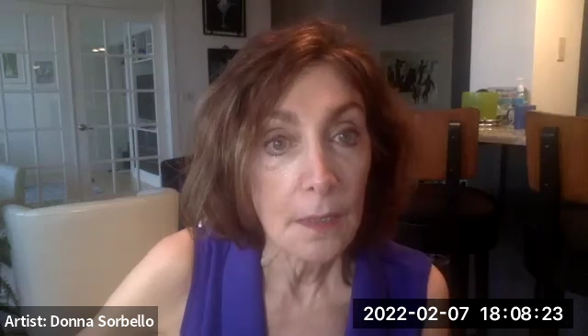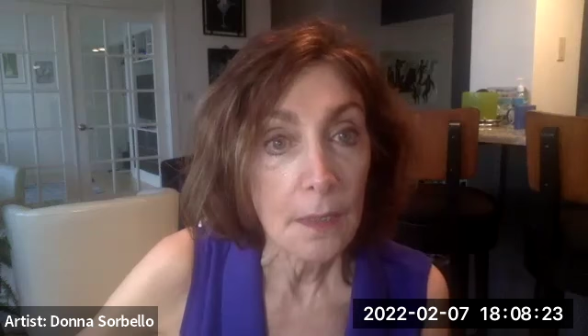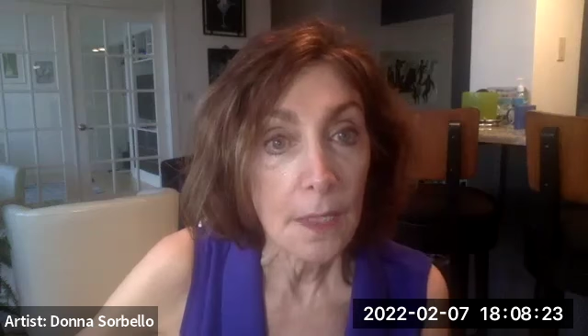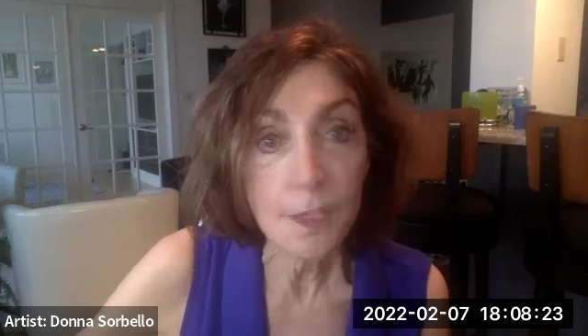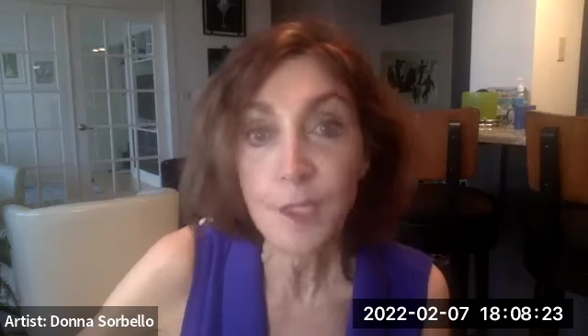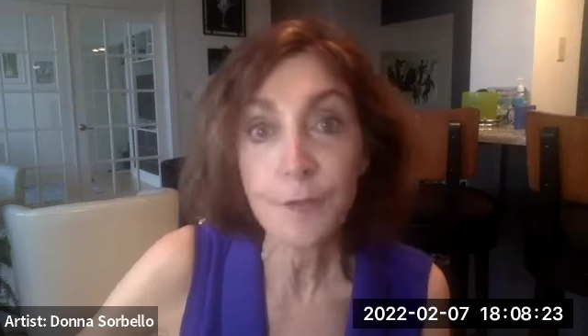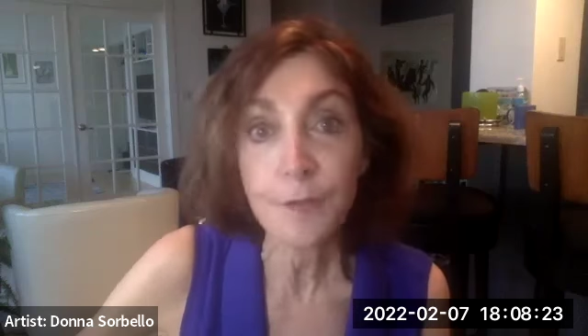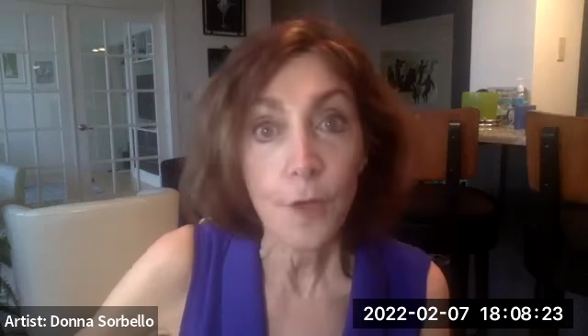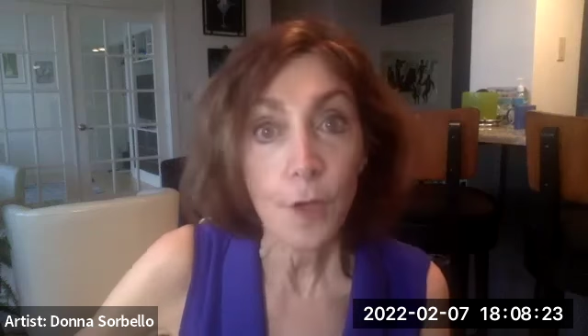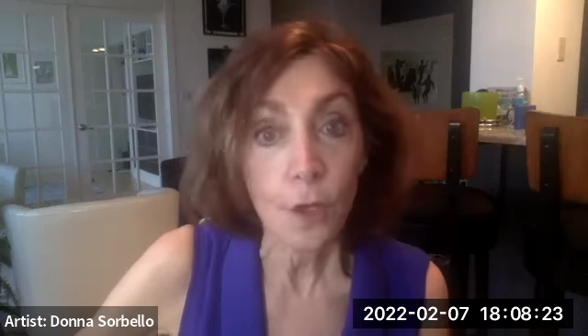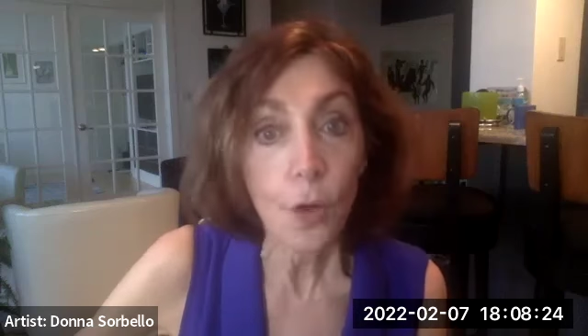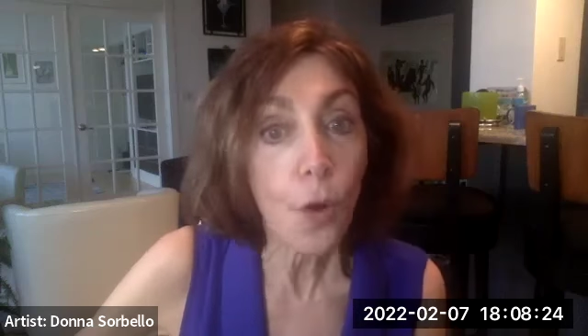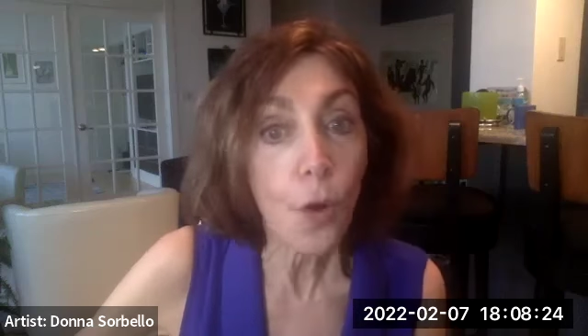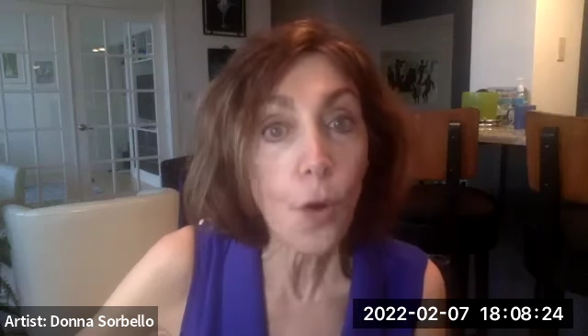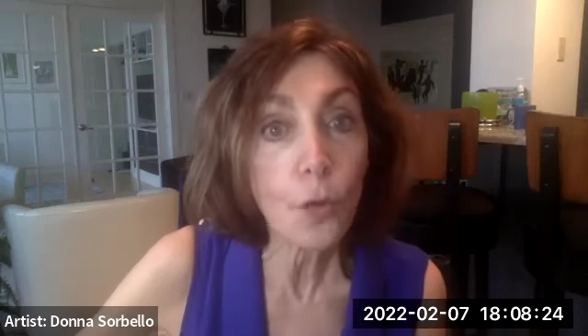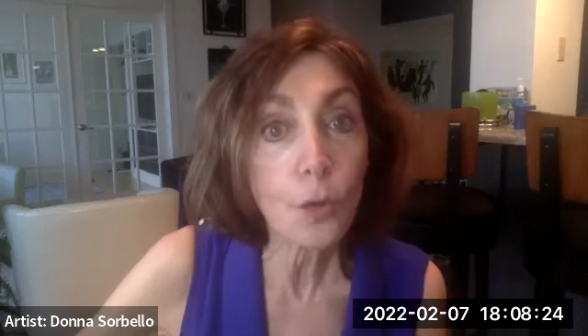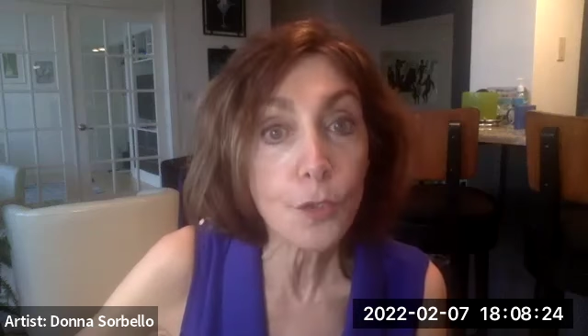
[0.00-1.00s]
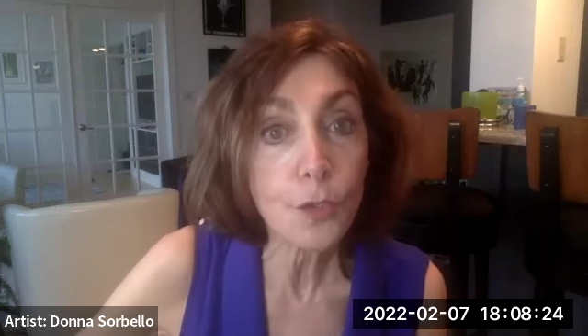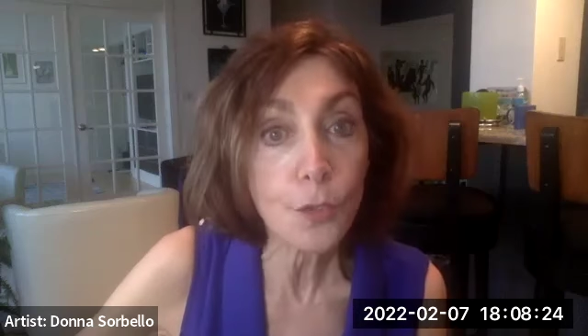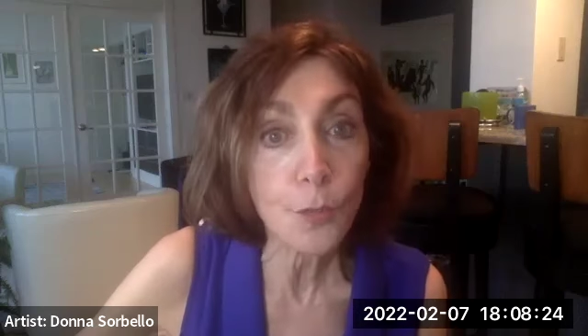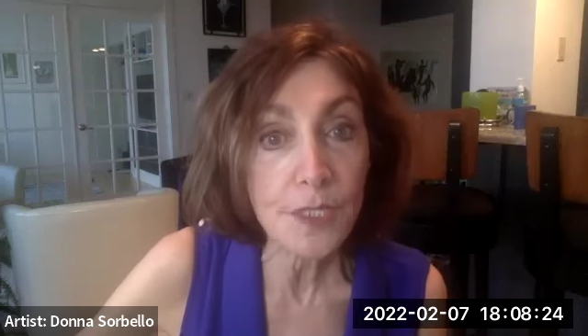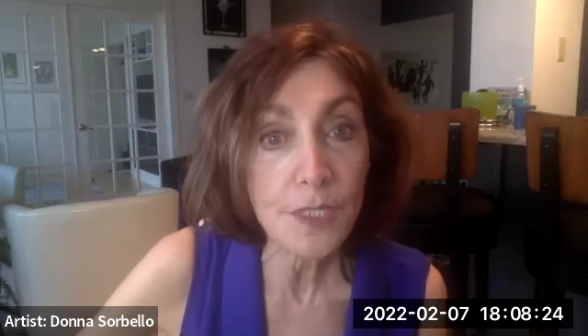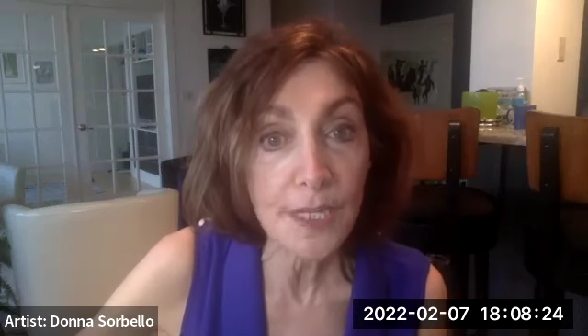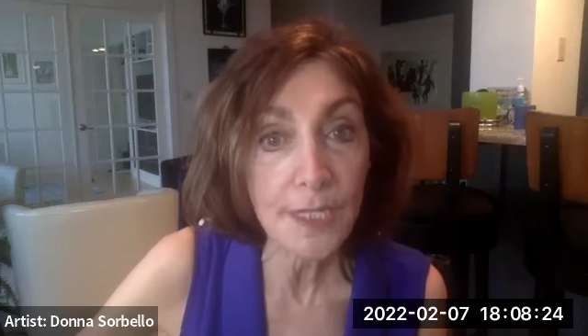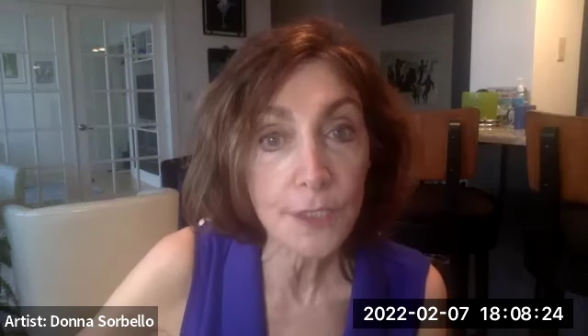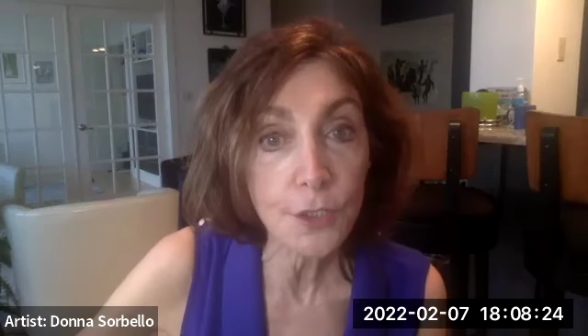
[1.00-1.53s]
as if called to
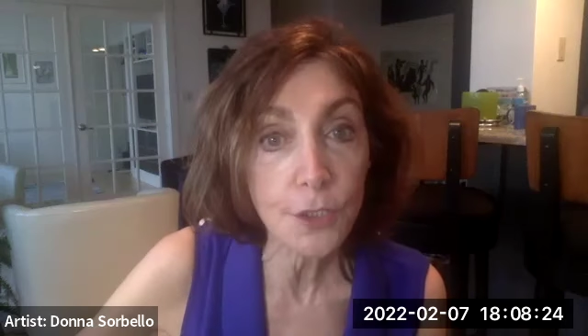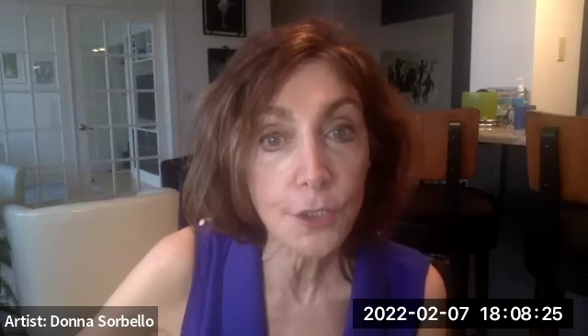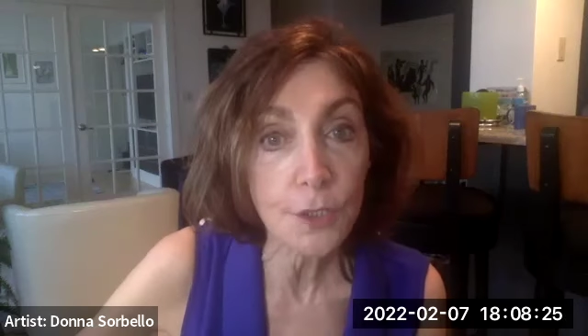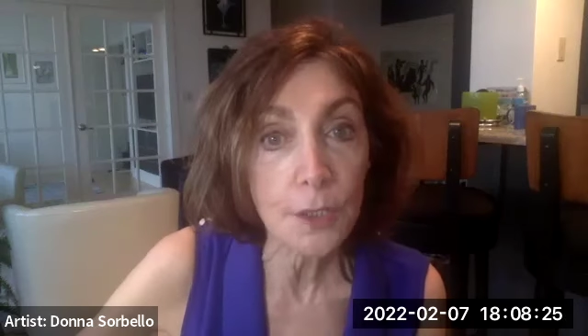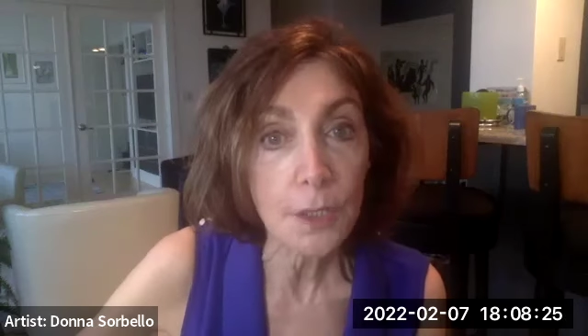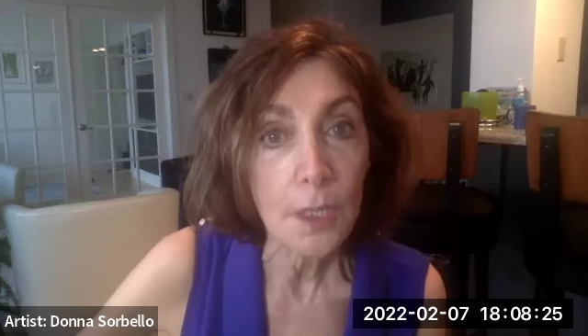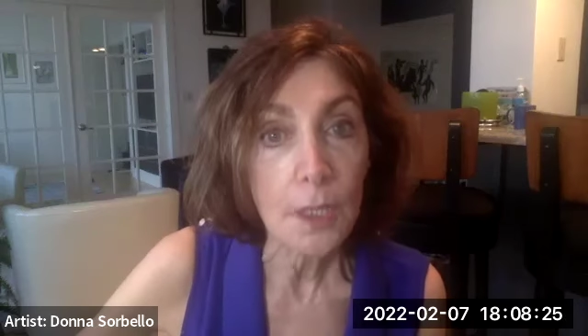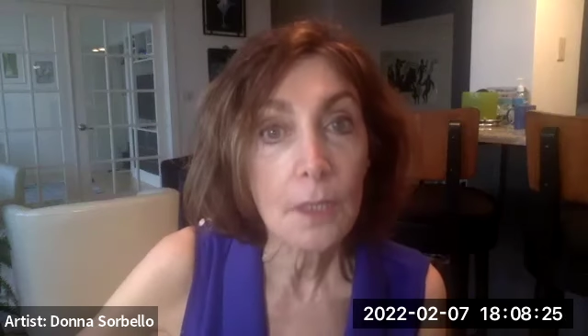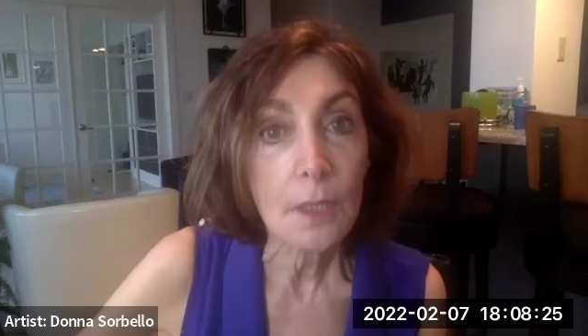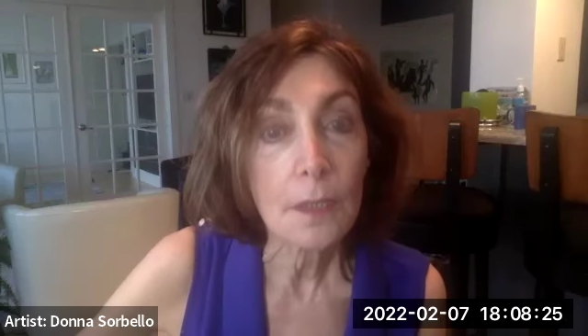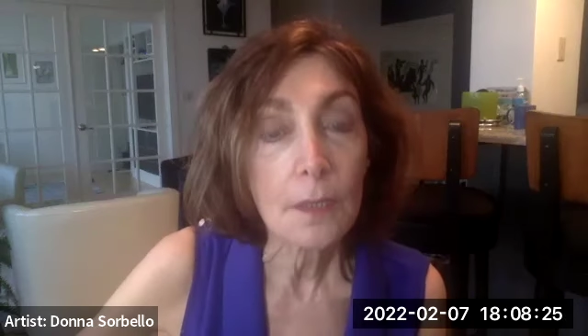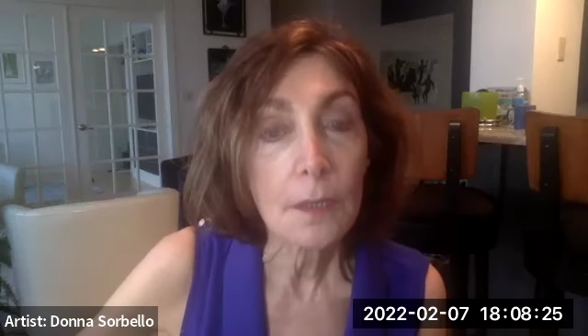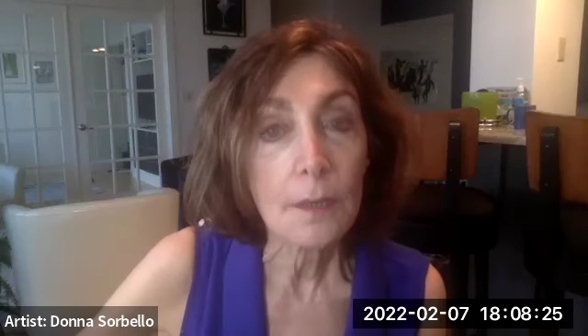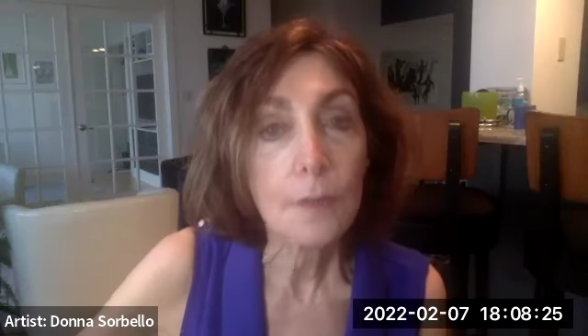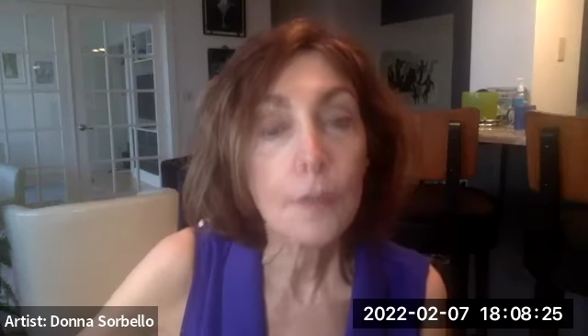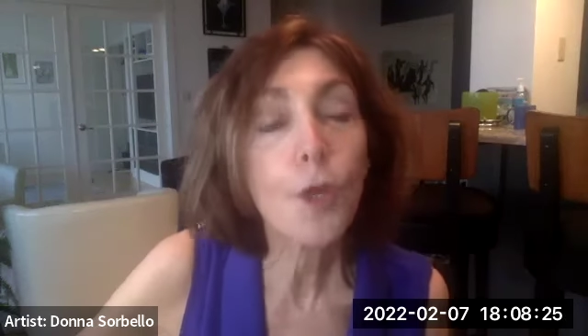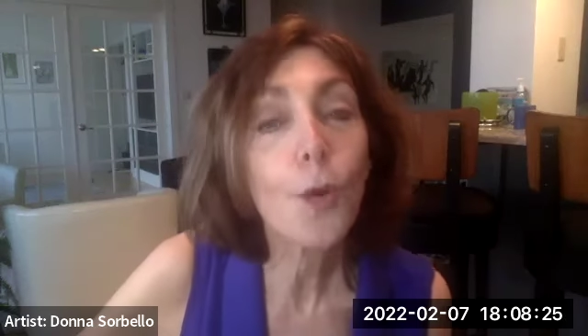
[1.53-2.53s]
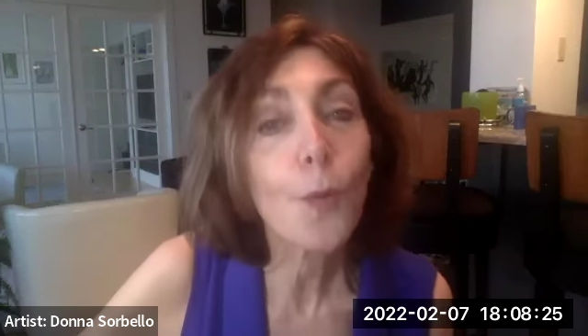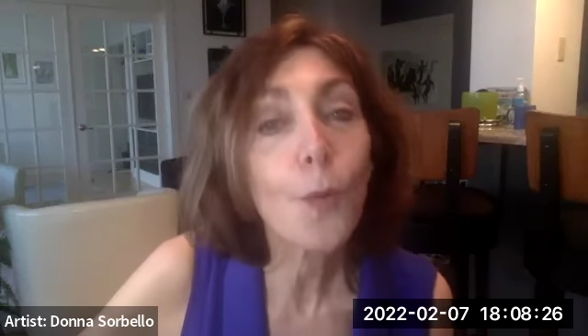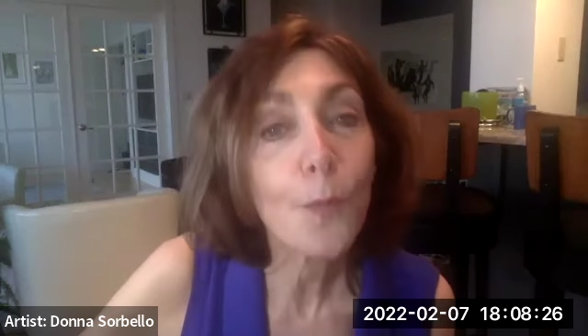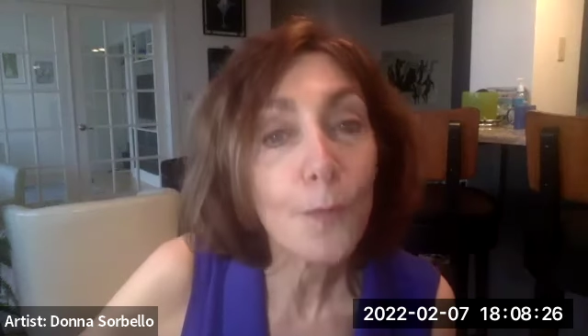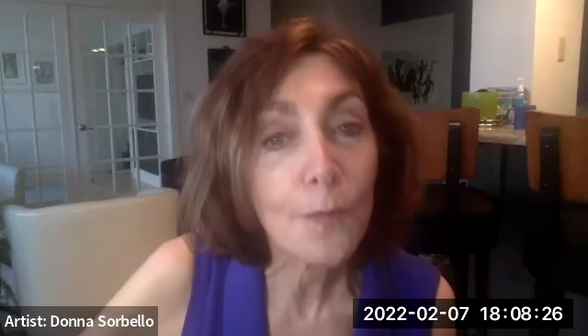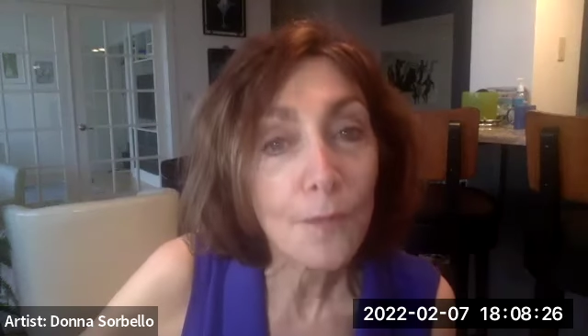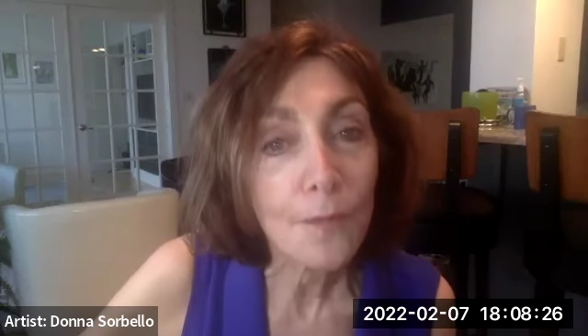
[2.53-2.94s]
attention. No,